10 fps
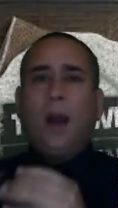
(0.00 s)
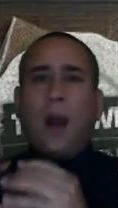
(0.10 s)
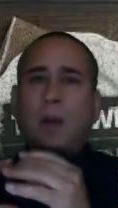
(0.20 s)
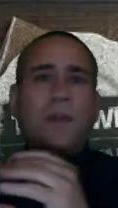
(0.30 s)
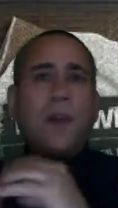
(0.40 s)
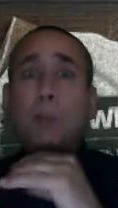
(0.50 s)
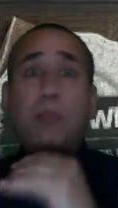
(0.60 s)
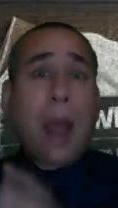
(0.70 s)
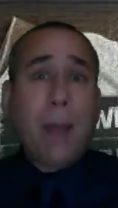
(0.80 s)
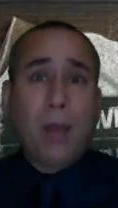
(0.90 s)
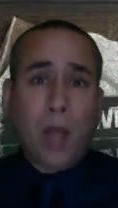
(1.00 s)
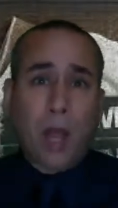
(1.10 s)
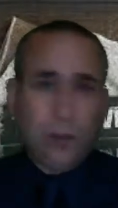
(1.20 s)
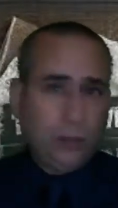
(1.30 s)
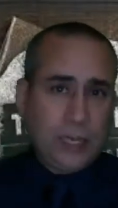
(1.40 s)
of
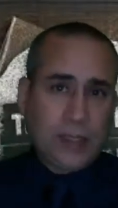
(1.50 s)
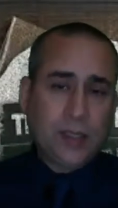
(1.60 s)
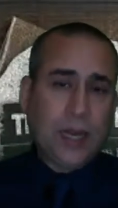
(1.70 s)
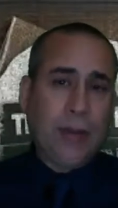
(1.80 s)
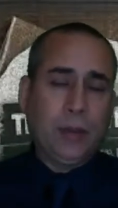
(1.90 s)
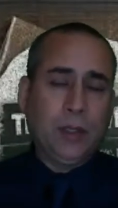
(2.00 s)
Babylon at the time.